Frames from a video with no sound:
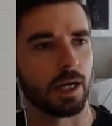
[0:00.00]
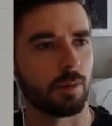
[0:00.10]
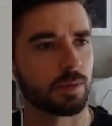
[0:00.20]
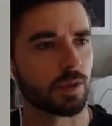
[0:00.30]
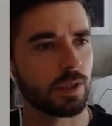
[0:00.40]

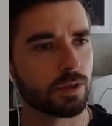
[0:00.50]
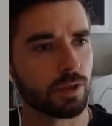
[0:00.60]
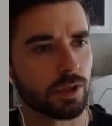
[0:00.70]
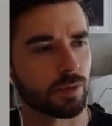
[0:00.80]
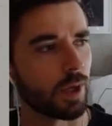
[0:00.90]
So these are
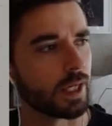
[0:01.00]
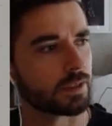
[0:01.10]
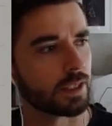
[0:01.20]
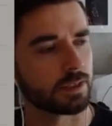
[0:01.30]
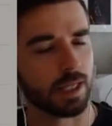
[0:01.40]
just ways
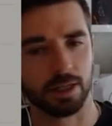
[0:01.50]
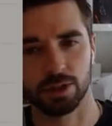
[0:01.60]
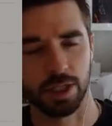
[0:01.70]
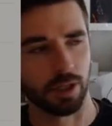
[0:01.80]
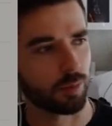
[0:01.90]
that it's
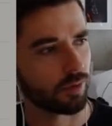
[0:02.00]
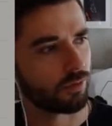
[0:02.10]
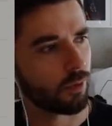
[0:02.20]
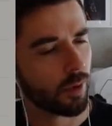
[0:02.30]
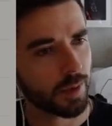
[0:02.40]
actually going to
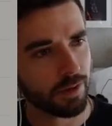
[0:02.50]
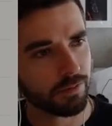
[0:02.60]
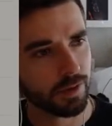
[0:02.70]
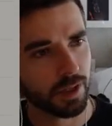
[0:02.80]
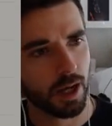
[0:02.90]
perform that
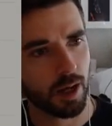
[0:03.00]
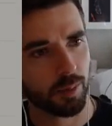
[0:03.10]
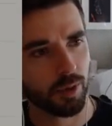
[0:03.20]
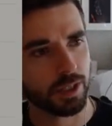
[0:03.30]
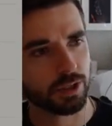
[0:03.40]
fillet
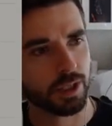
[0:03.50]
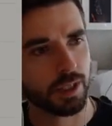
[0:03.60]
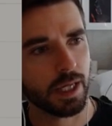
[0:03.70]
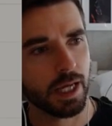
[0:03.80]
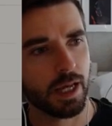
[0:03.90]
operation.
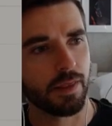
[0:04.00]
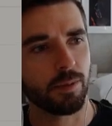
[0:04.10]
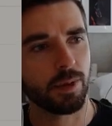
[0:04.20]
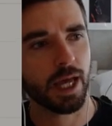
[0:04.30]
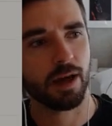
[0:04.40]
Then
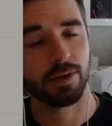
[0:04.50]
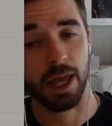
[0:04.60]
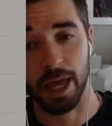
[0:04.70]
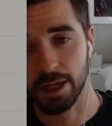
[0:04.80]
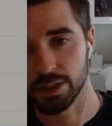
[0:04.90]
we have
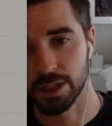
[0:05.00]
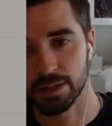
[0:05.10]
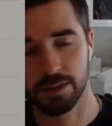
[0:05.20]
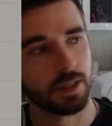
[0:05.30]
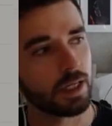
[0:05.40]

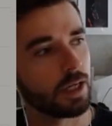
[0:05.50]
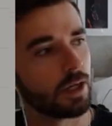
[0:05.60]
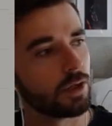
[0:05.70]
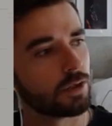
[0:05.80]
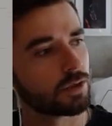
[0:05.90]
edges.
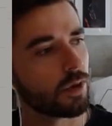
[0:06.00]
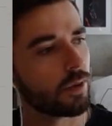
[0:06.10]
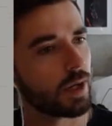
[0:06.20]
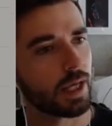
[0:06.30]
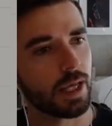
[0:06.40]

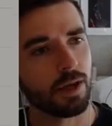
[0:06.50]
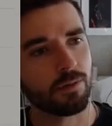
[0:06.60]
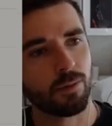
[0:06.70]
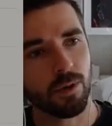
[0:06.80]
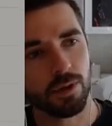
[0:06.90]
So
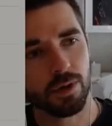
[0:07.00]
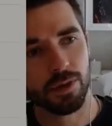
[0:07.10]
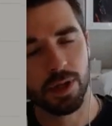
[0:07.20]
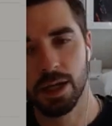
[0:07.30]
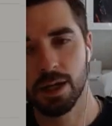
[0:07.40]
if we're
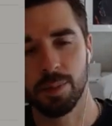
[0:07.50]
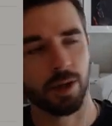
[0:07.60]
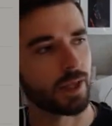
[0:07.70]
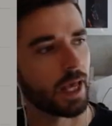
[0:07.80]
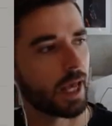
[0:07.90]
thinking
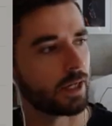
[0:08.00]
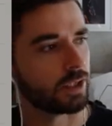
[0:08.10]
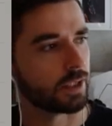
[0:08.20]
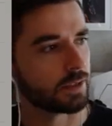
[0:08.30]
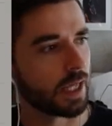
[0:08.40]
about the
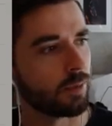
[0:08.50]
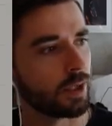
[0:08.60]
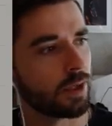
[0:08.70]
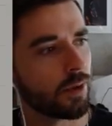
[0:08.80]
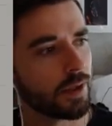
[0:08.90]
edges, and we
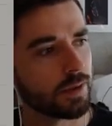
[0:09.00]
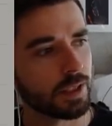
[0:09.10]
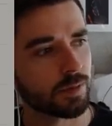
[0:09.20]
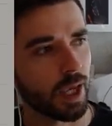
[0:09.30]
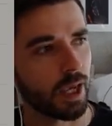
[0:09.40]
know that
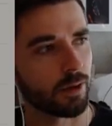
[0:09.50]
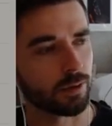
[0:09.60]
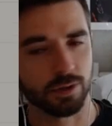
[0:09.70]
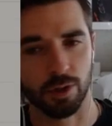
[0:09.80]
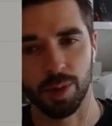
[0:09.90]
these
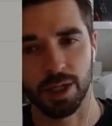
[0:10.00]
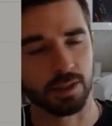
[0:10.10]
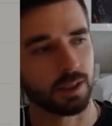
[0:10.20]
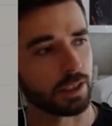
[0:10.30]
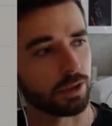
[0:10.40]
panels are
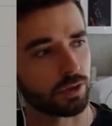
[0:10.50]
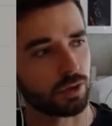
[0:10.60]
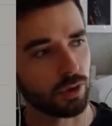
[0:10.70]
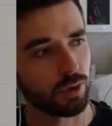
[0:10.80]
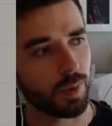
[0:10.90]
basically just
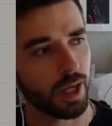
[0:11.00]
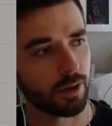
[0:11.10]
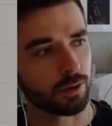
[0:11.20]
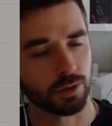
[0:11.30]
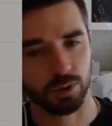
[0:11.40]
two
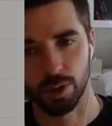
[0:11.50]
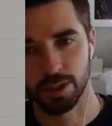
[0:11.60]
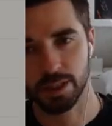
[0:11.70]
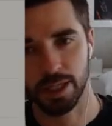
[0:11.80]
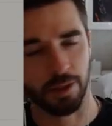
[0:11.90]
panels
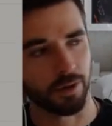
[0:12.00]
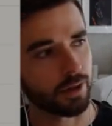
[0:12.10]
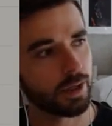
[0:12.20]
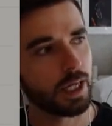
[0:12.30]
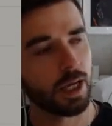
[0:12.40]
joined
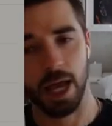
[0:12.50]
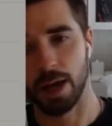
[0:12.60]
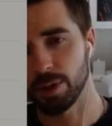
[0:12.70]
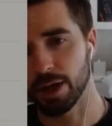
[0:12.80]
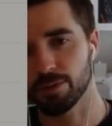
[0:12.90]
together, and
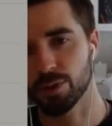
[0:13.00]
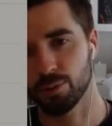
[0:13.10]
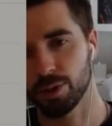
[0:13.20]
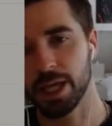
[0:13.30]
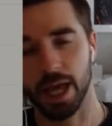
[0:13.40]
we have
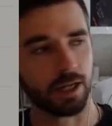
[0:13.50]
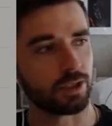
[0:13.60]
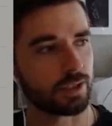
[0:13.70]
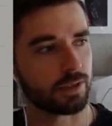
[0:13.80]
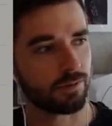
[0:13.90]
three
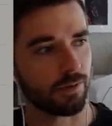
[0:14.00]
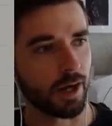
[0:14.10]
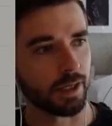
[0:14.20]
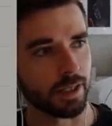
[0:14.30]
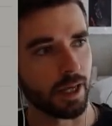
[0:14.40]
edges
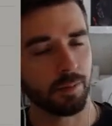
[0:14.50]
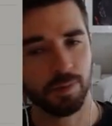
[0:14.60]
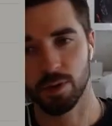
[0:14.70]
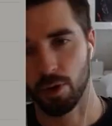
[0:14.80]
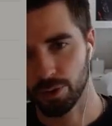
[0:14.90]
defining them,
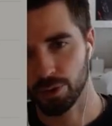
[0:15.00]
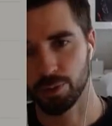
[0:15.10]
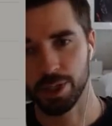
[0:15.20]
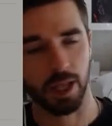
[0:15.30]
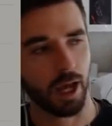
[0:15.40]
our
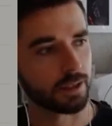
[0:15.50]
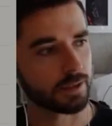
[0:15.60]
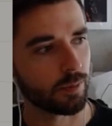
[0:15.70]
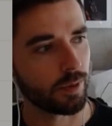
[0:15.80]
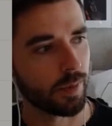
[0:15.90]
three lines
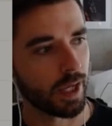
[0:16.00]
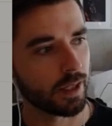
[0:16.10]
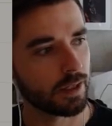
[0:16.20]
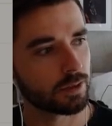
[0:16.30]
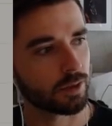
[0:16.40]
we
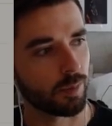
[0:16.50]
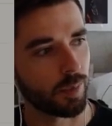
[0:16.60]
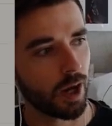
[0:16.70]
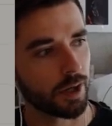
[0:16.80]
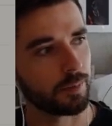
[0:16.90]
made, so the
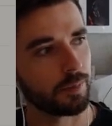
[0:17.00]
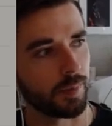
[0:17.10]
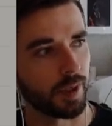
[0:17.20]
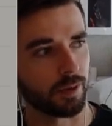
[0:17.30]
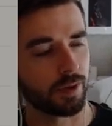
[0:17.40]
bottom,
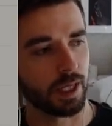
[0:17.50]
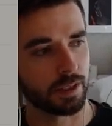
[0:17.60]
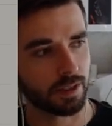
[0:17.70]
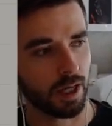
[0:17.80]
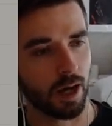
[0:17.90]
middle,
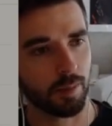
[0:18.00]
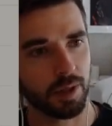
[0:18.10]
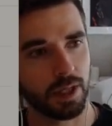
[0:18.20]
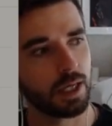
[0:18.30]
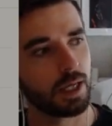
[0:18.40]
and top.
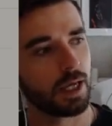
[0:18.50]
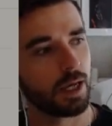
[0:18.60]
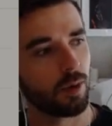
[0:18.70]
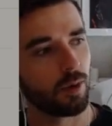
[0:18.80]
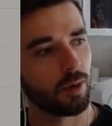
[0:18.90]

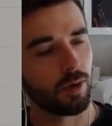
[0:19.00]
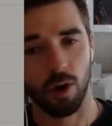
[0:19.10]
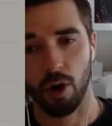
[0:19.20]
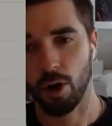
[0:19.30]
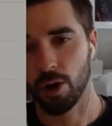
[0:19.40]

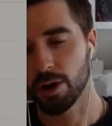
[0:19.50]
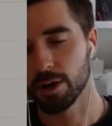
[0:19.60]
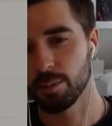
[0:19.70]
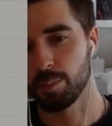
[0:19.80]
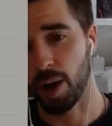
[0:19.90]
Our
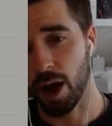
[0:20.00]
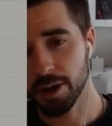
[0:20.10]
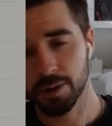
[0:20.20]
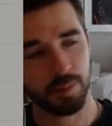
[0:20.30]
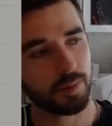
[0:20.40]

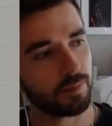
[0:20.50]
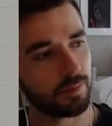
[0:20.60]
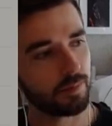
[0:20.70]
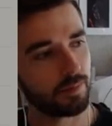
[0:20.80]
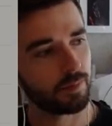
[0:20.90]
bottom
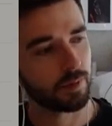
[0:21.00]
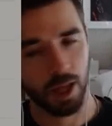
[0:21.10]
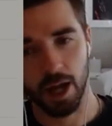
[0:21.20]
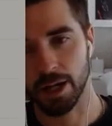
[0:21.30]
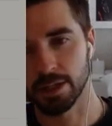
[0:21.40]

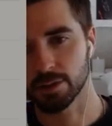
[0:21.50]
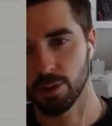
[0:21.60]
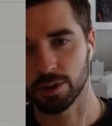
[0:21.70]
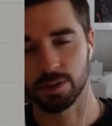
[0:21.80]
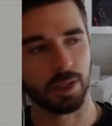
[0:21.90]
line is
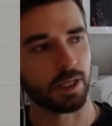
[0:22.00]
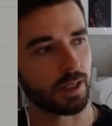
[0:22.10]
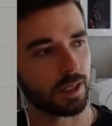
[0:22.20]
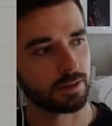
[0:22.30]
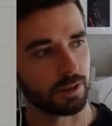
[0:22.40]
going to be
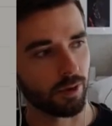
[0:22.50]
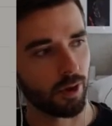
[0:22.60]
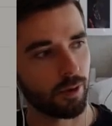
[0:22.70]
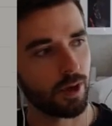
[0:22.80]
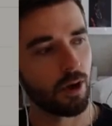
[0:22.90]
index
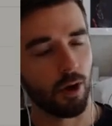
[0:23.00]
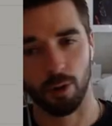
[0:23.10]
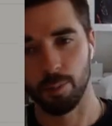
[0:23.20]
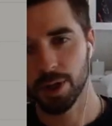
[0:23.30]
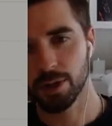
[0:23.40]
0, our
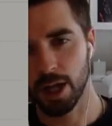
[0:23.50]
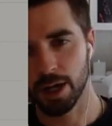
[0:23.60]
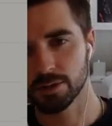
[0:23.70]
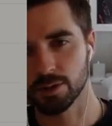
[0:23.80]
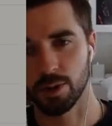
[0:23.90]
middle line
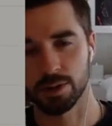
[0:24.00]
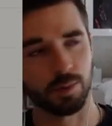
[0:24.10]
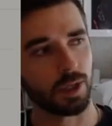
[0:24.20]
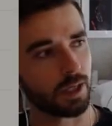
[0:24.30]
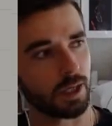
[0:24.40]
is going to
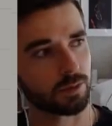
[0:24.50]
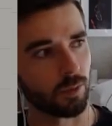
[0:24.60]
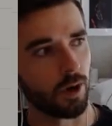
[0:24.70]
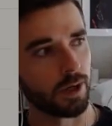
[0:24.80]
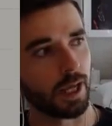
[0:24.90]
be index
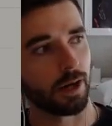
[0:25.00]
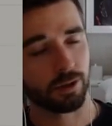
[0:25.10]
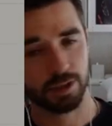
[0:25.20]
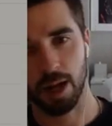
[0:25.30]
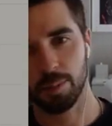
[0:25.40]
1, and our
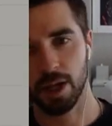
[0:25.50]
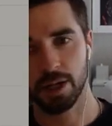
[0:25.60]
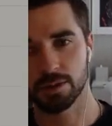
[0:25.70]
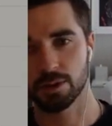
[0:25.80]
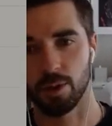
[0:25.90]
top line
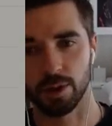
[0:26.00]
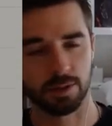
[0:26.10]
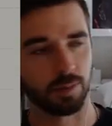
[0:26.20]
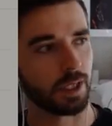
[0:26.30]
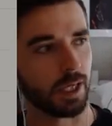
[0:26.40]
is going
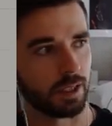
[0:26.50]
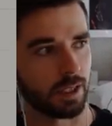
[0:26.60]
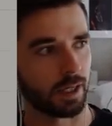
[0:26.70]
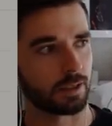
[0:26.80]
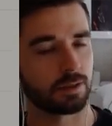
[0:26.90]
to be
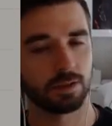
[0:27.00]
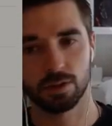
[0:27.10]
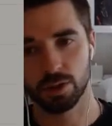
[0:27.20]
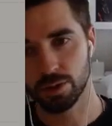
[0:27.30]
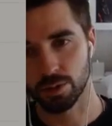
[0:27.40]
index
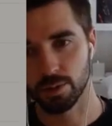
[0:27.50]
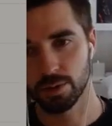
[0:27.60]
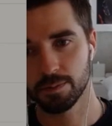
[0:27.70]
2.